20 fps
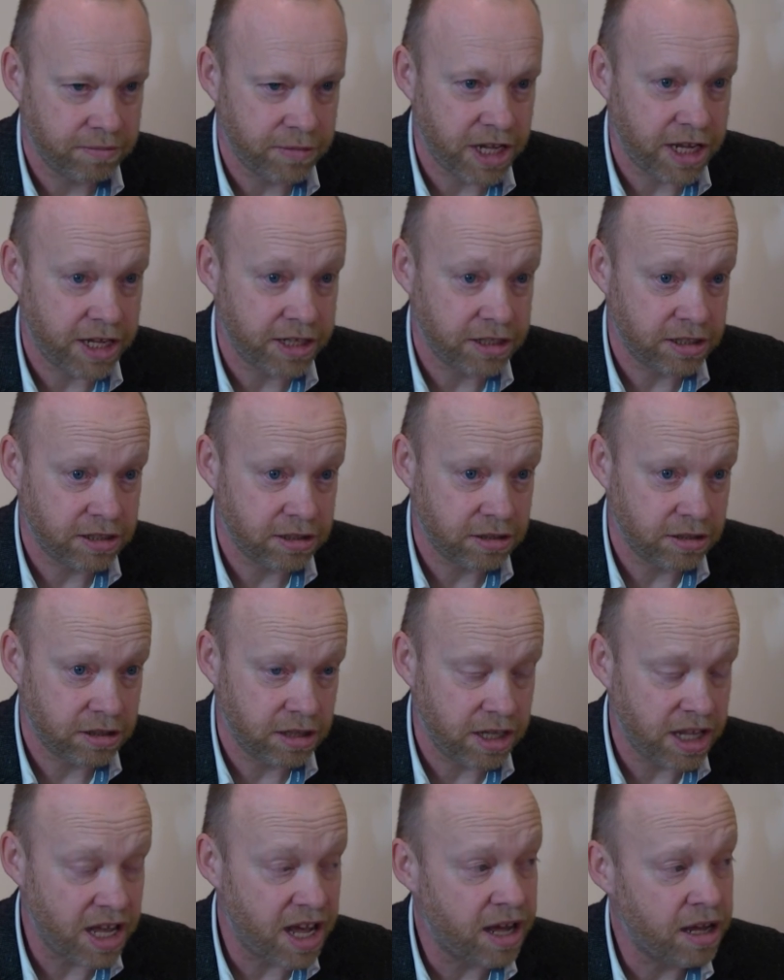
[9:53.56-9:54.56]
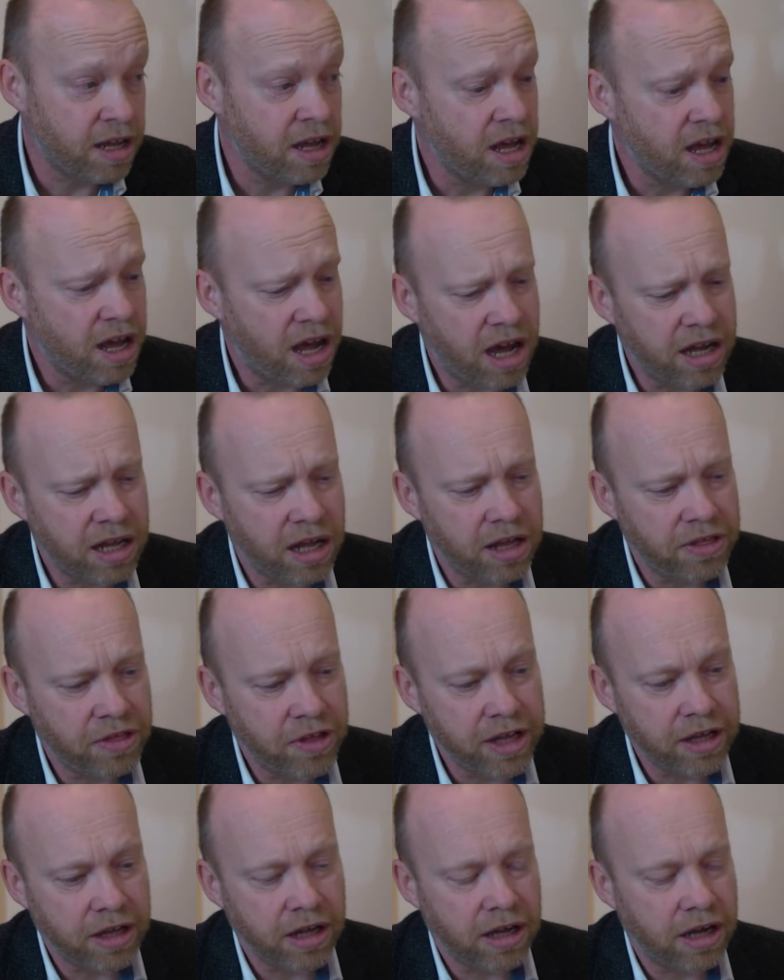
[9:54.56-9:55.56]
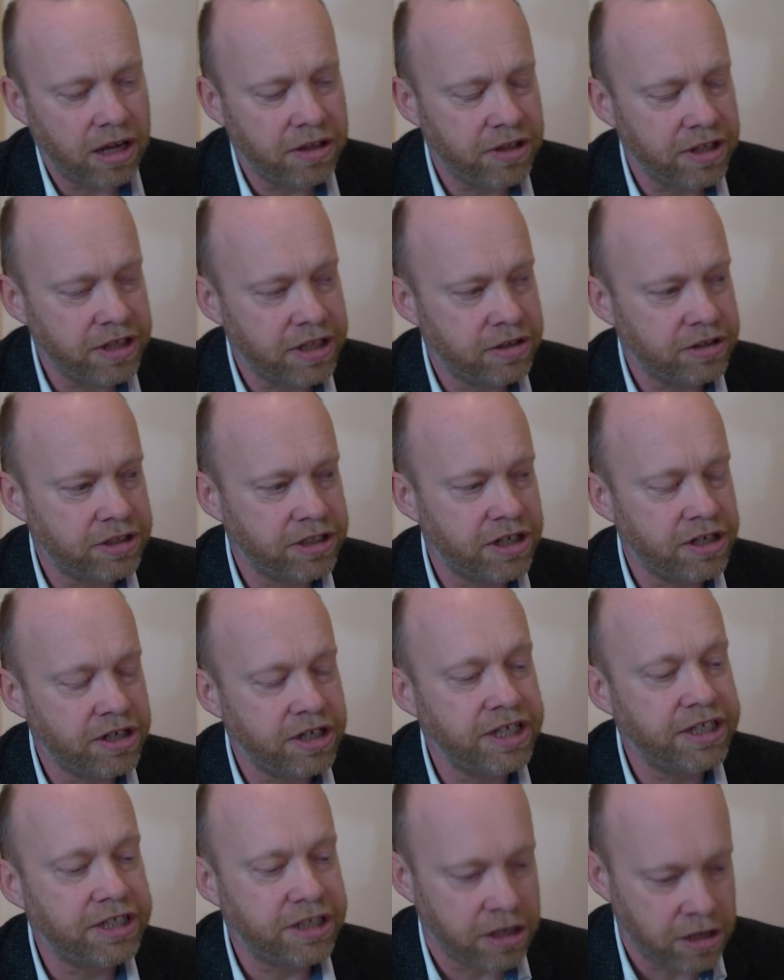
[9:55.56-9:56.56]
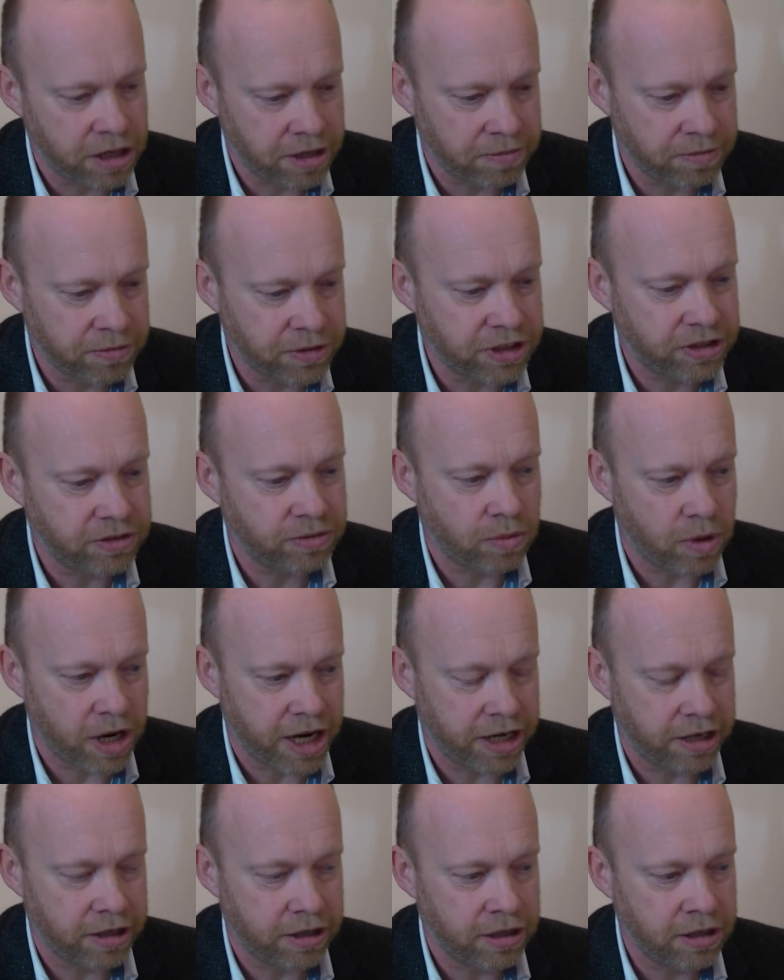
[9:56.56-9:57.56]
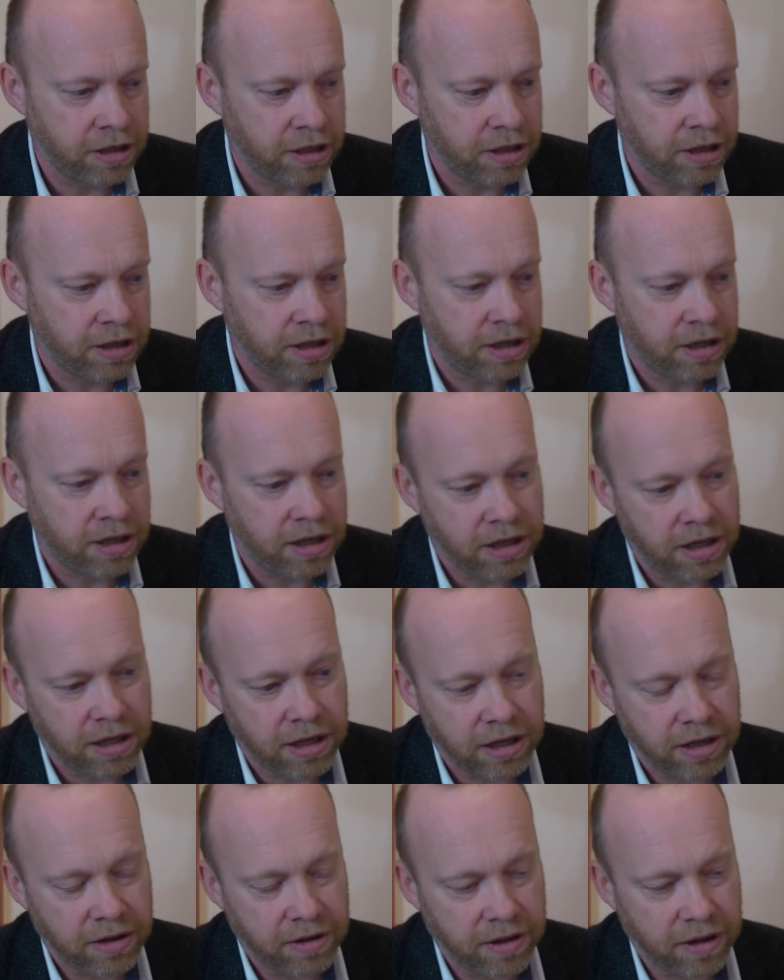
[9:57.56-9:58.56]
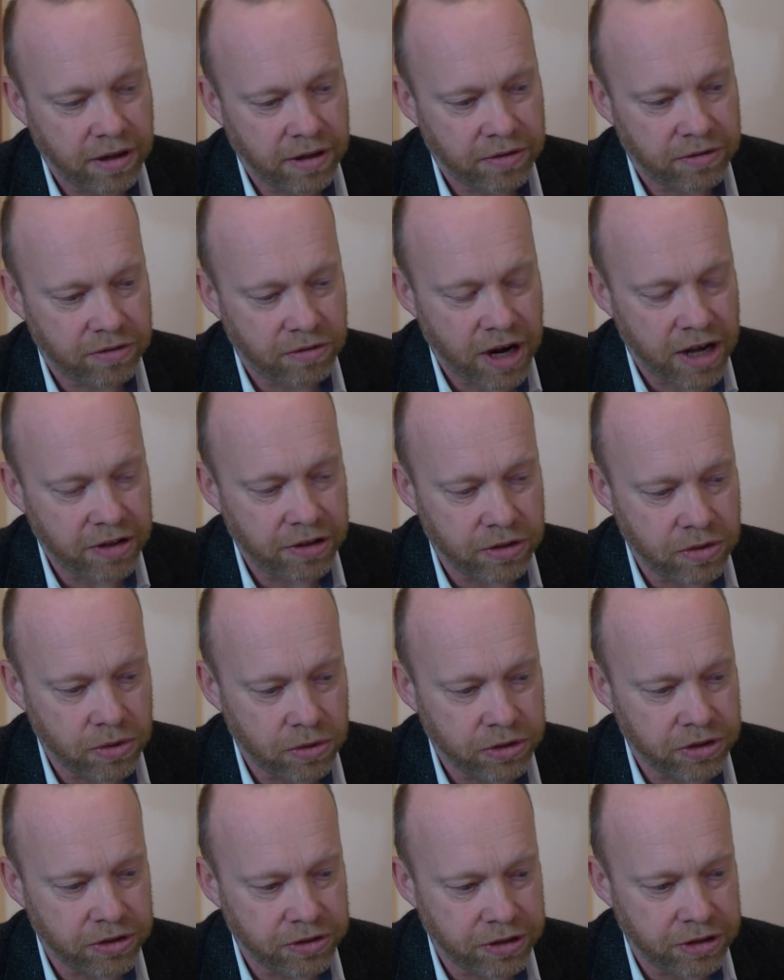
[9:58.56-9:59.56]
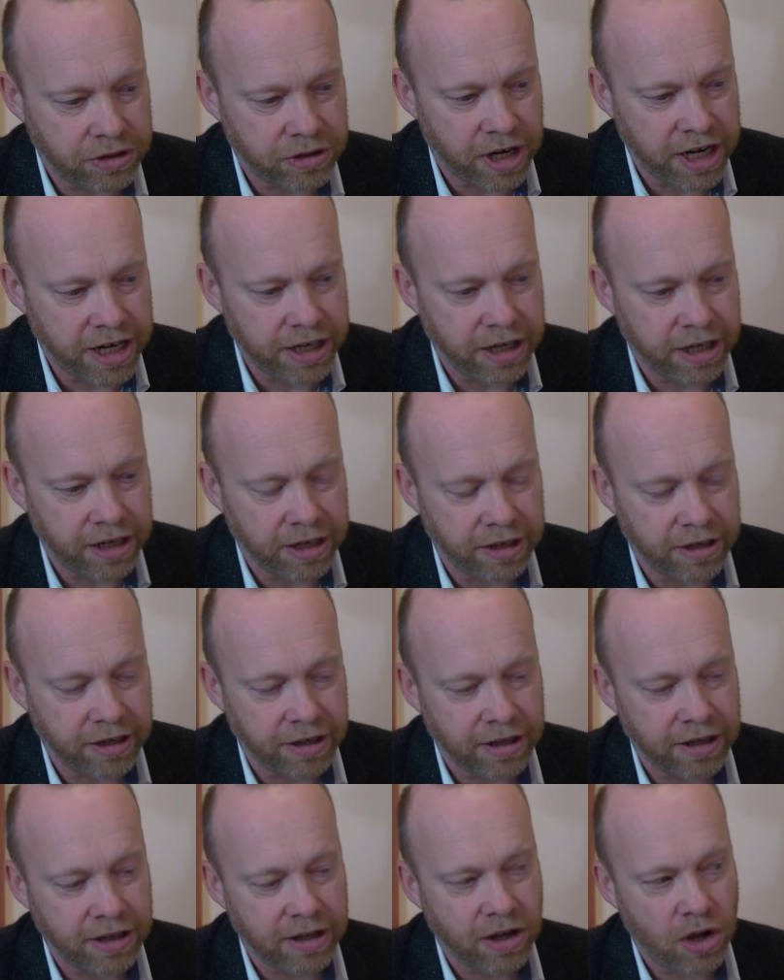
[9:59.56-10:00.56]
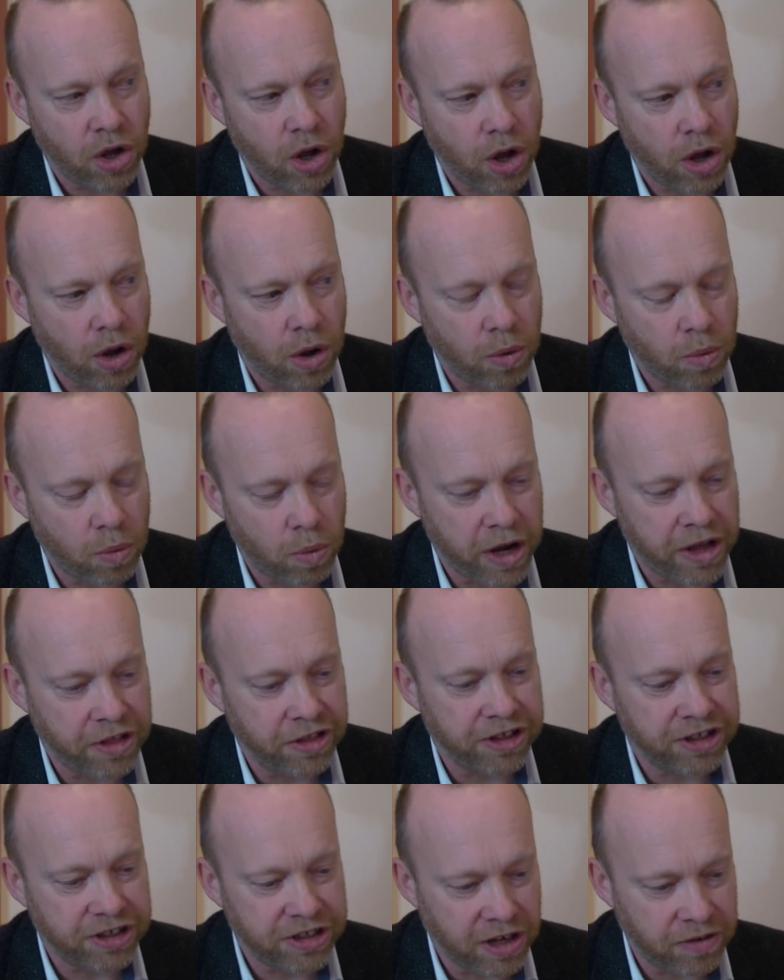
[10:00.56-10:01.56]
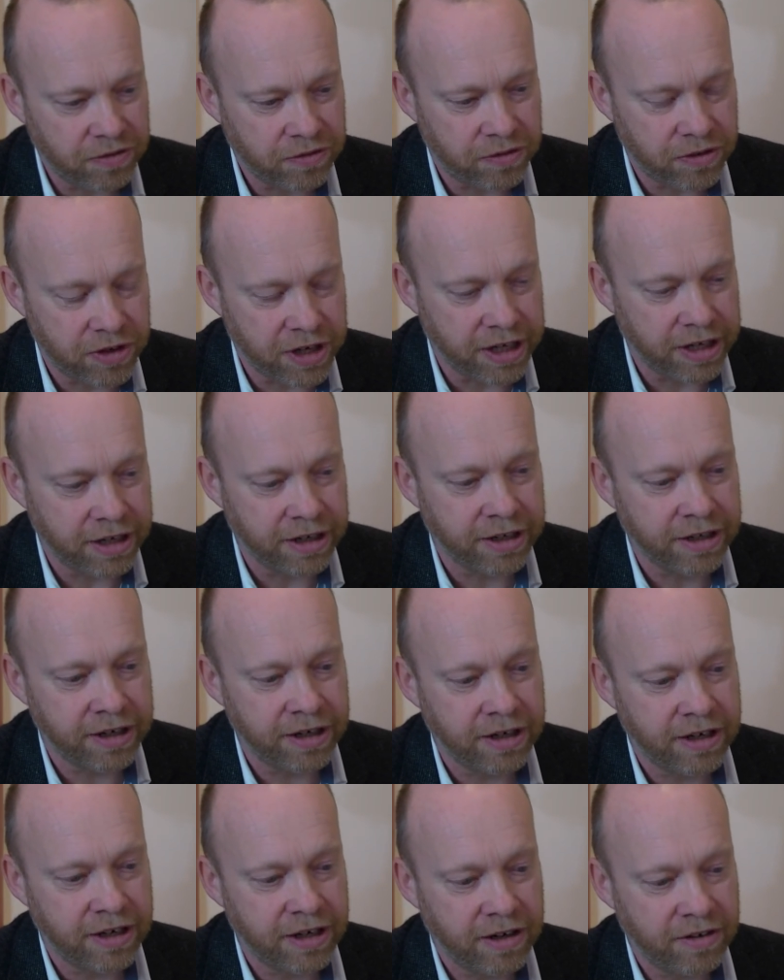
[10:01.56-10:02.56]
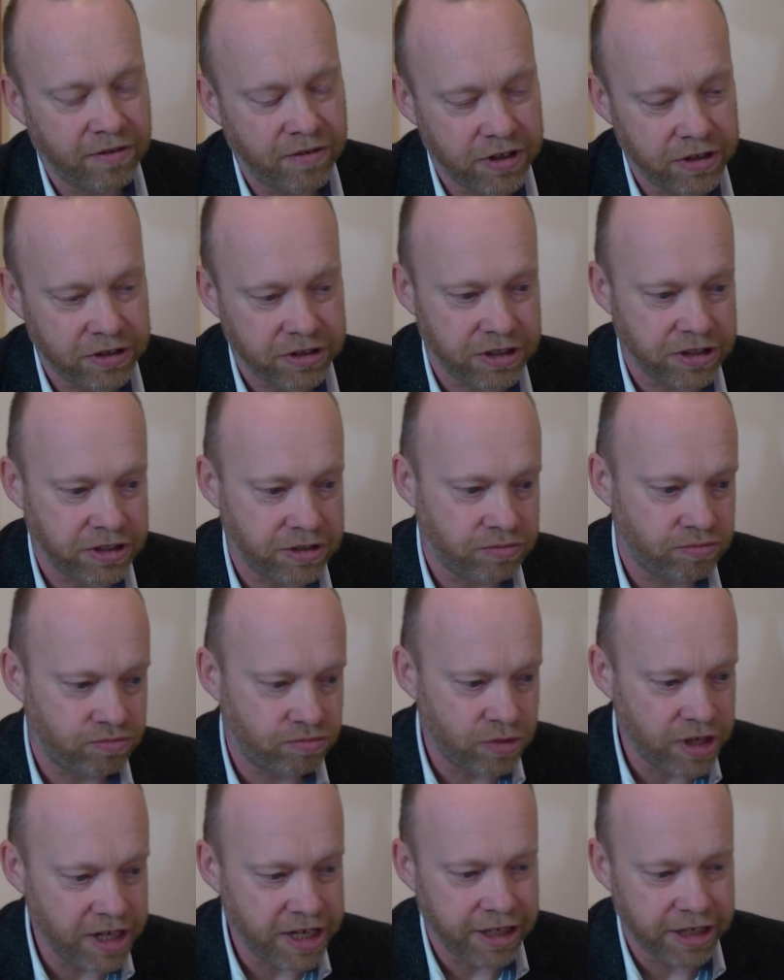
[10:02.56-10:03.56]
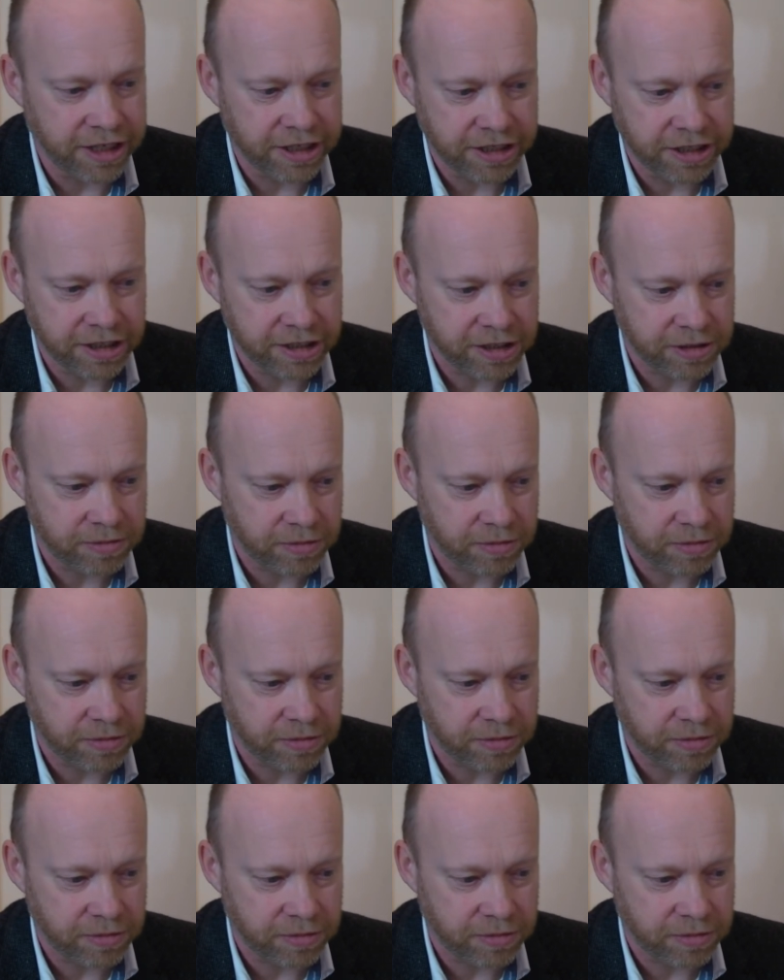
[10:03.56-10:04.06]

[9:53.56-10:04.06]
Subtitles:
Yes. Yeah. I think there are certainly times when, throughout the course of the training, where the suffering feels as real and